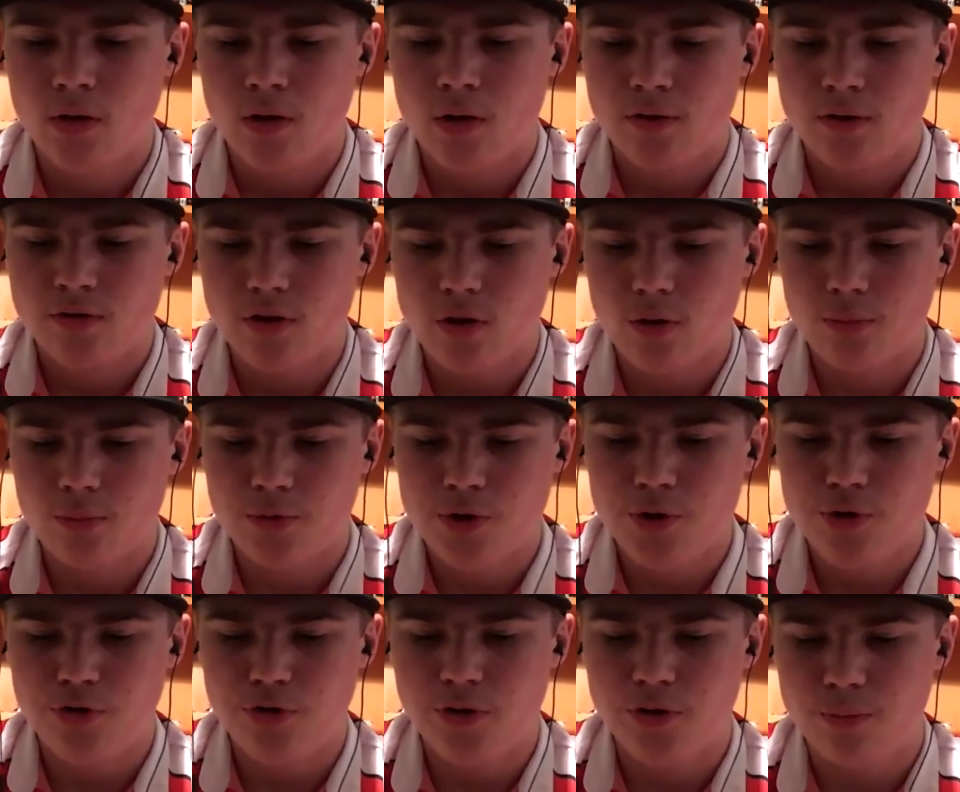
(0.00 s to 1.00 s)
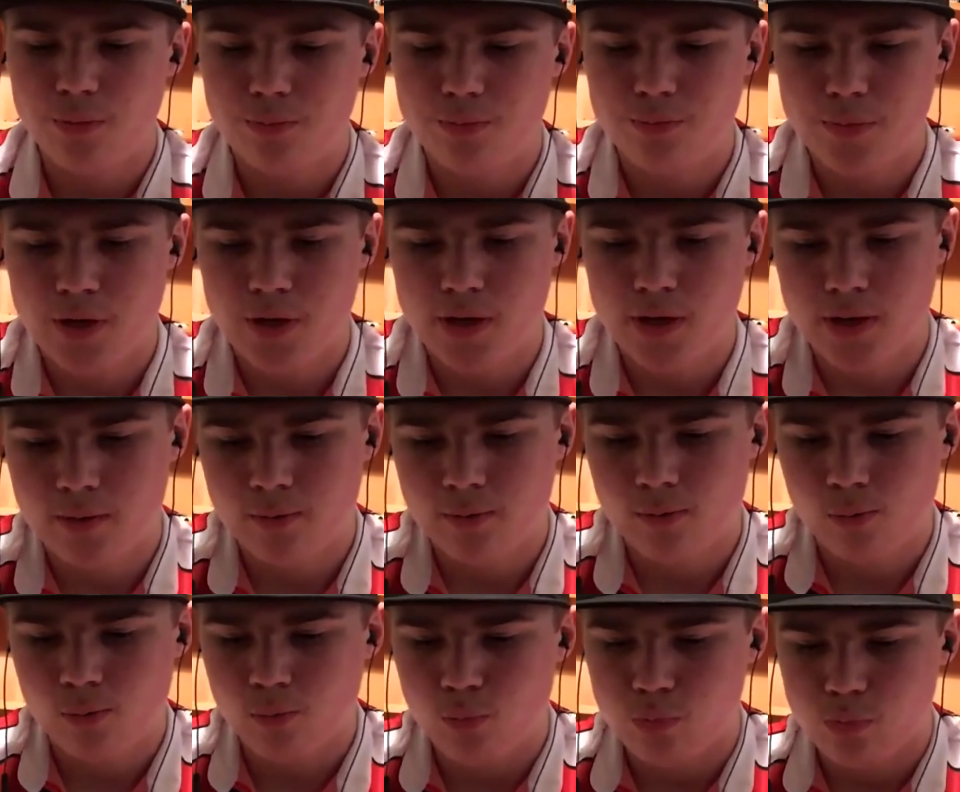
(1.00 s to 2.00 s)
So usually
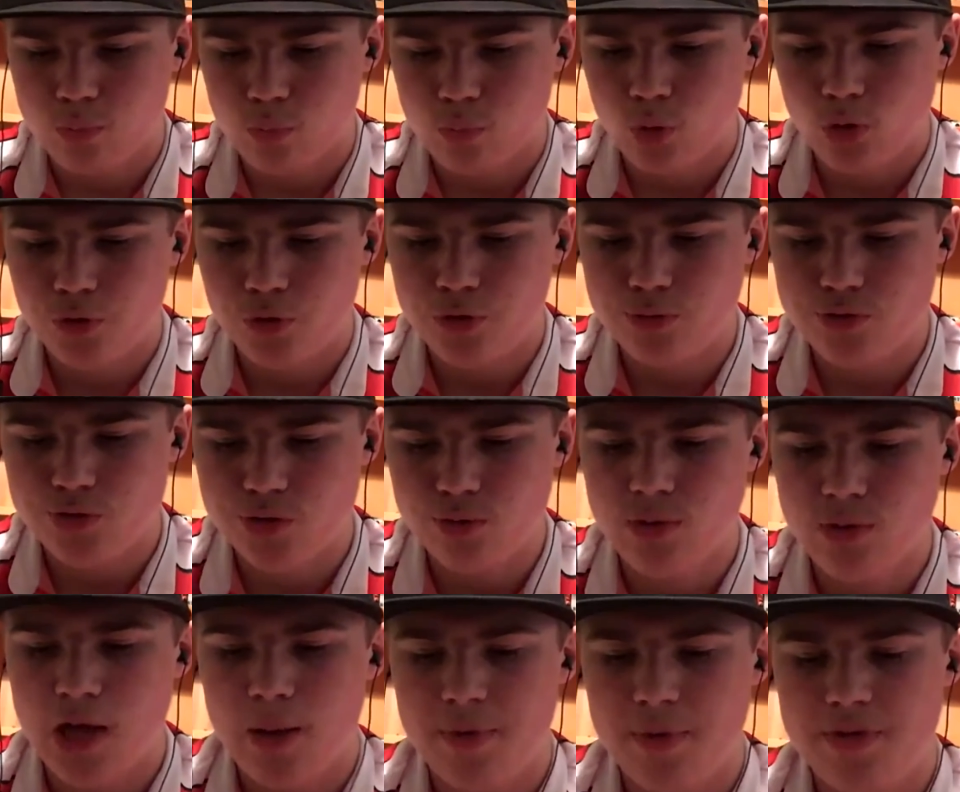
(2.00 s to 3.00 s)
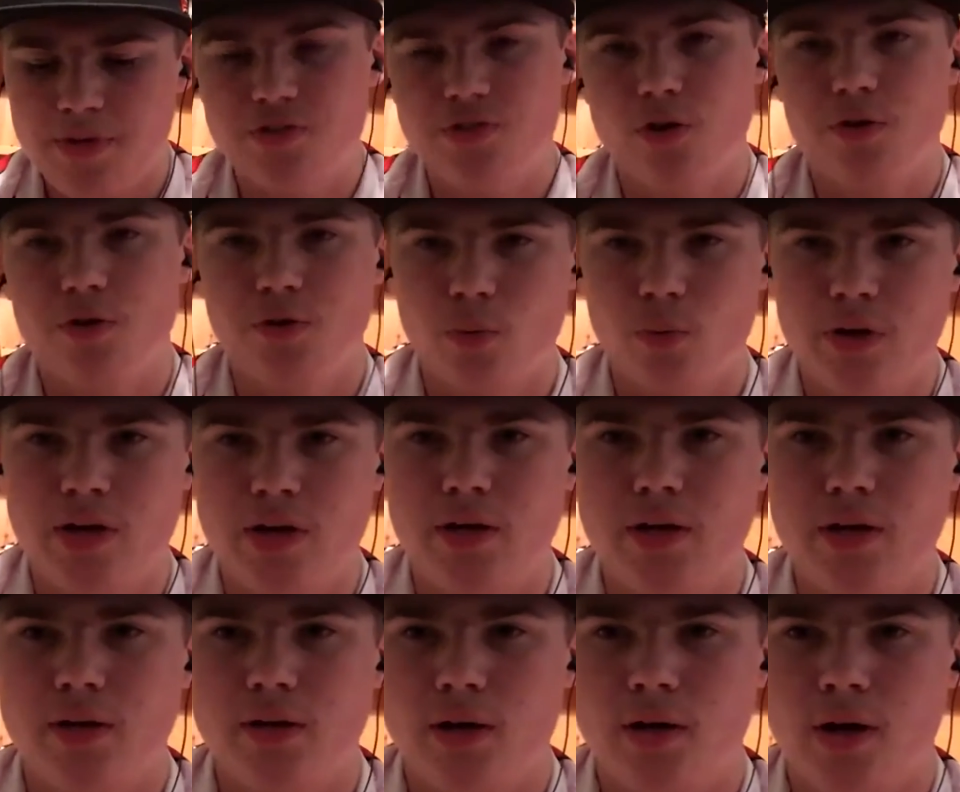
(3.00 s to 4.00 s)
we'll do 2 lobbies to start the
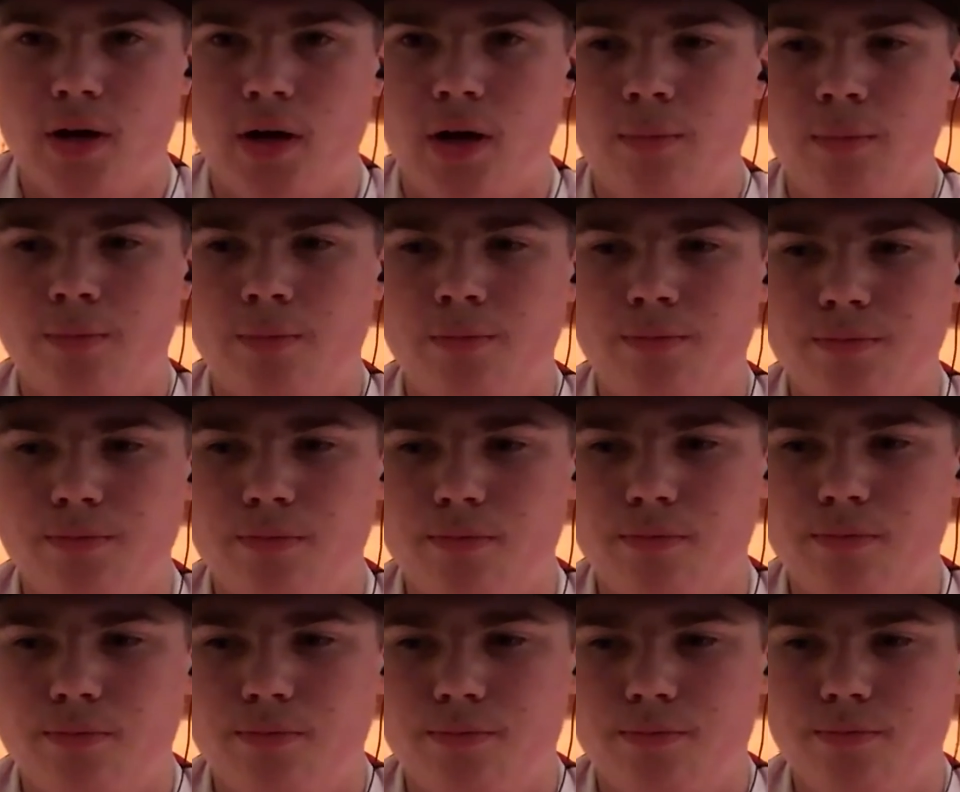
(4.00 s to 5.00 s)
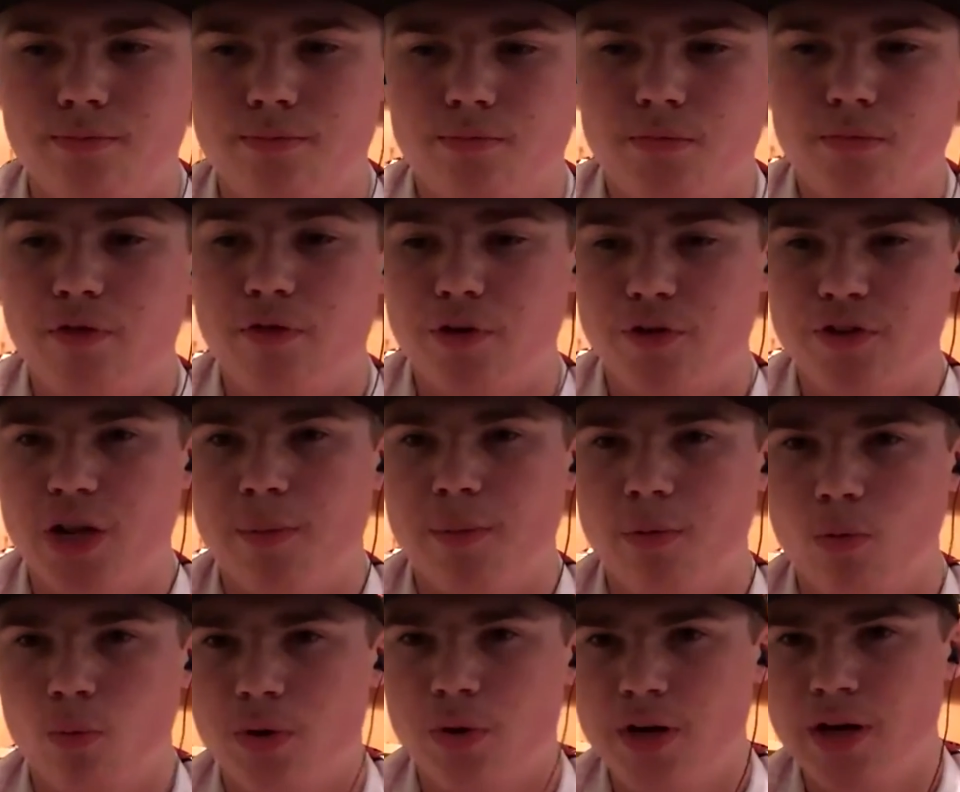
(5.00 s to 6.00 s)
week. Like, for
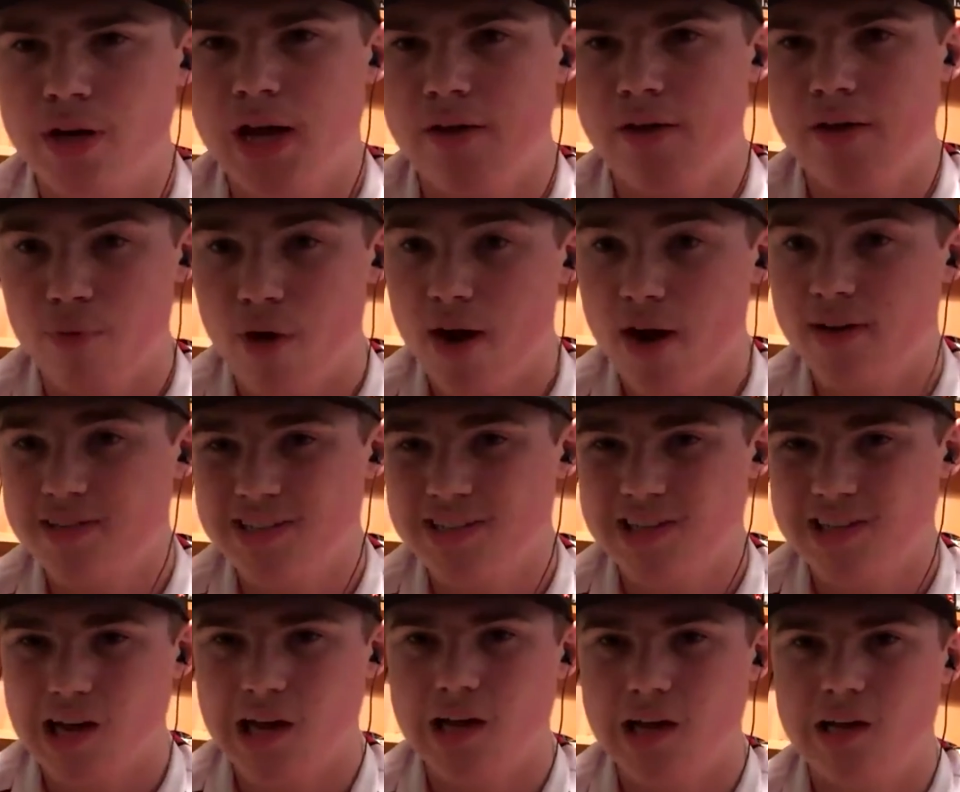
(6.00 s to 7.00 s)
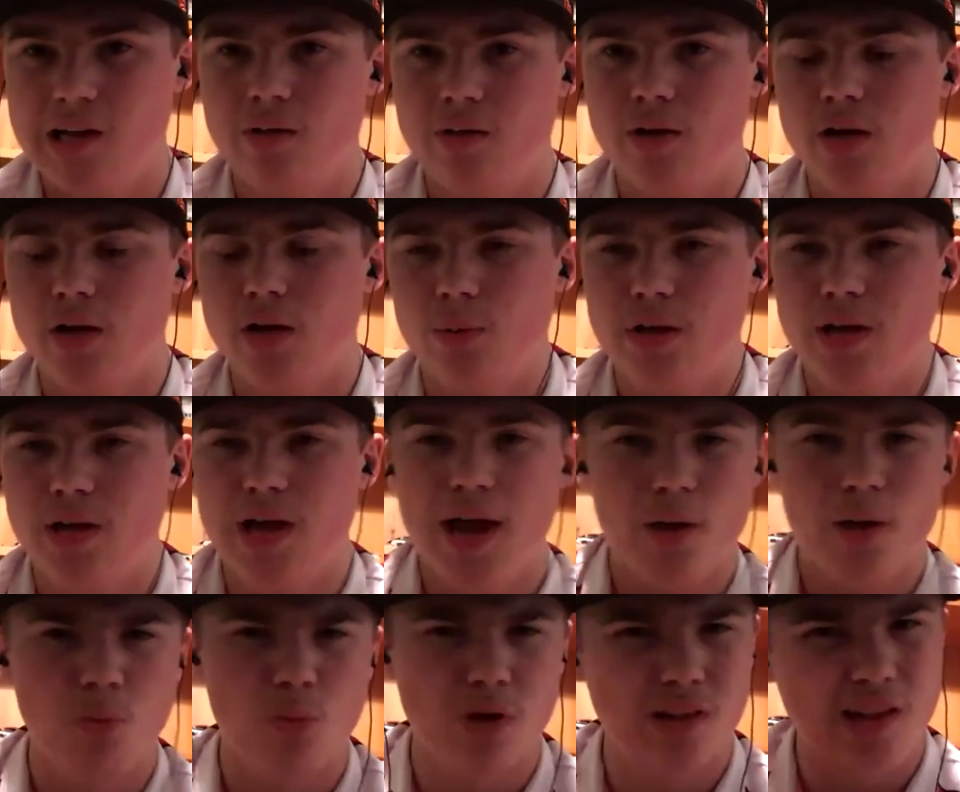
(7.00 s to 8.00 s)
example, we have a practice tonight. We
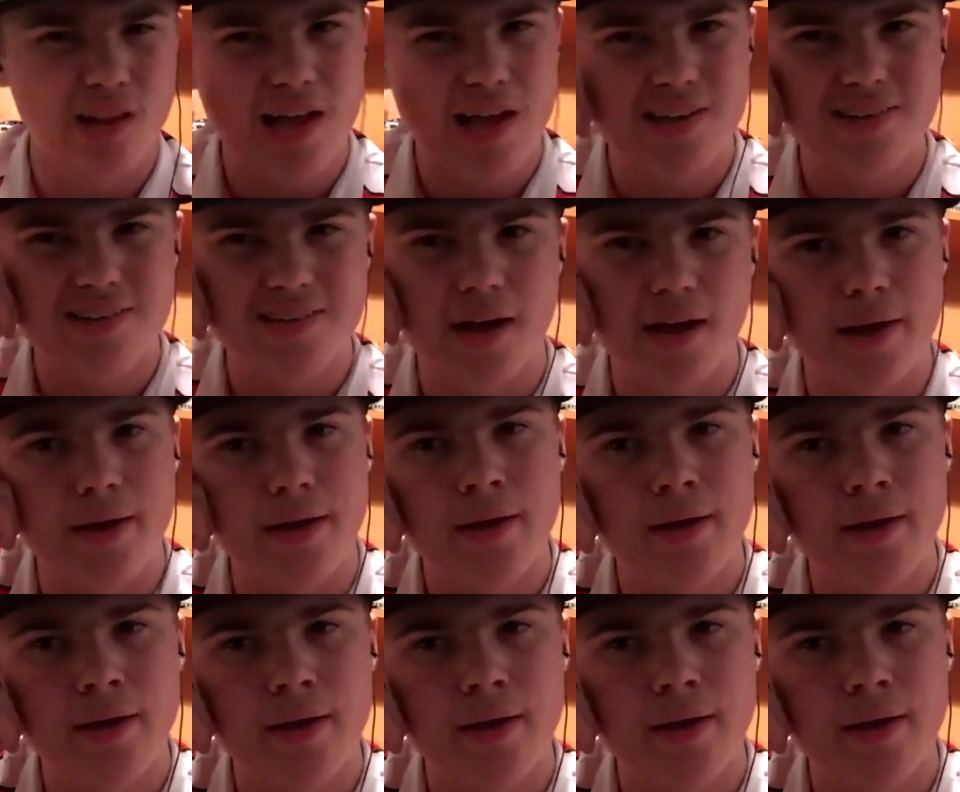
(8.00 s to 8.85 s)
had one last night.